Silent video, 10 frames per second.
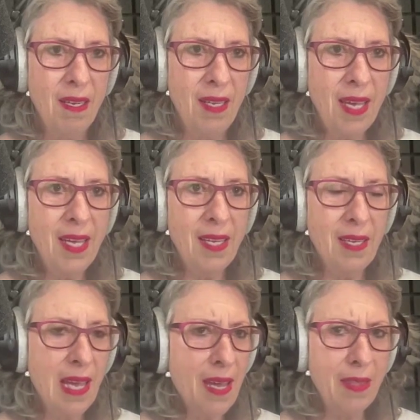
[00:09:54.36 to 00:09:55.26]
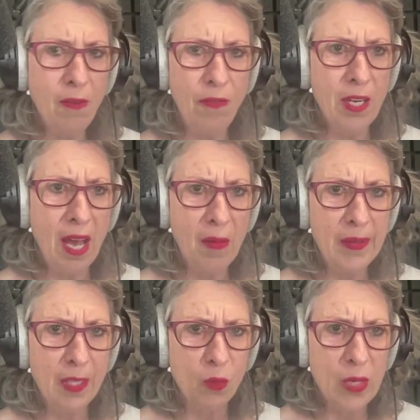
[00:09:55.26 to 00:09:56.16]
Yeah, yeah, they're
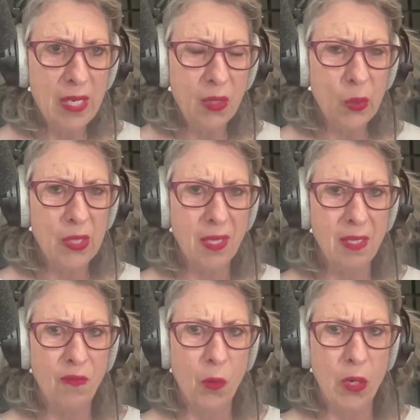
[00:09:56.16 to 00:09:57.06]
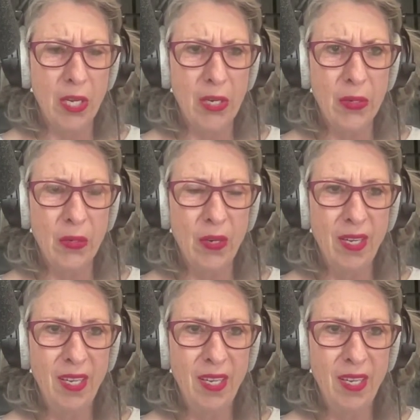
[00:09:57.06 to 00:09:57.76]
phenomenal resources for you.